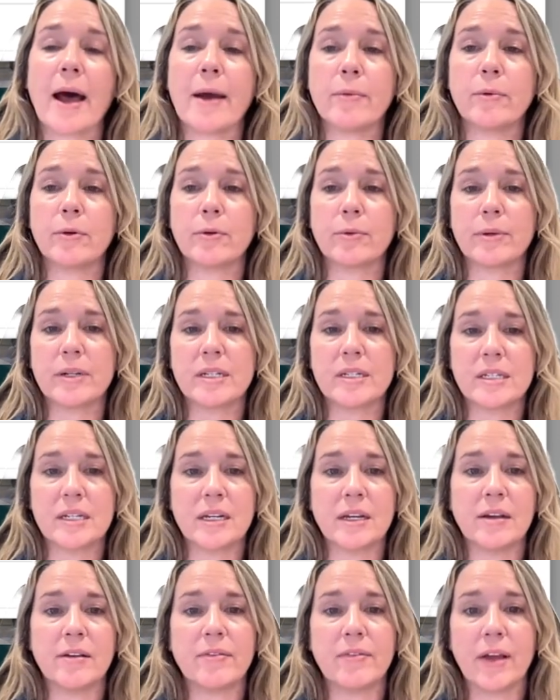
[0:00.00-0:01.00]
I will
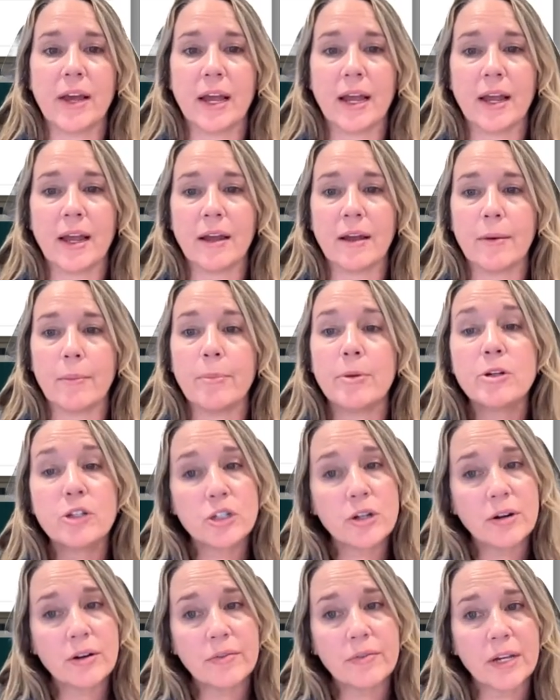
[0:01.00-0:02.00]
receive a
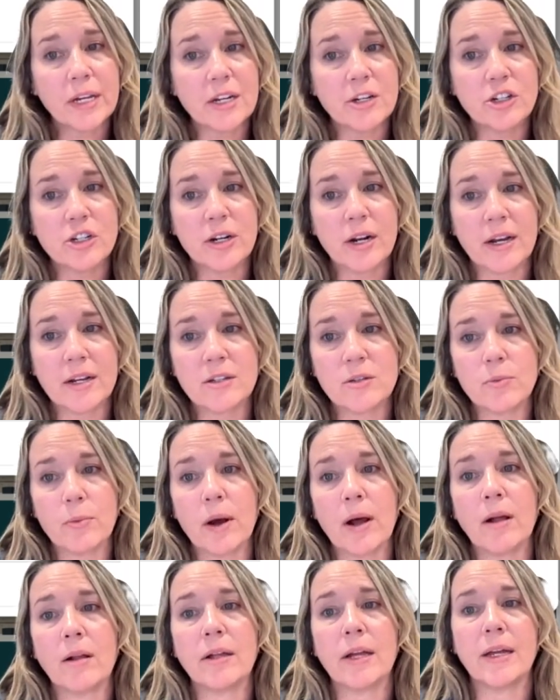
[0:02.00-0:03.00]
push notification as
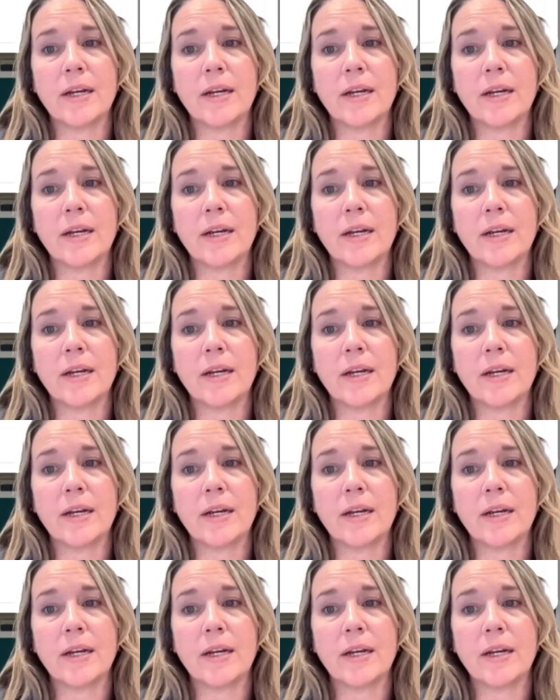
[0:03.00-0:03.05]
well,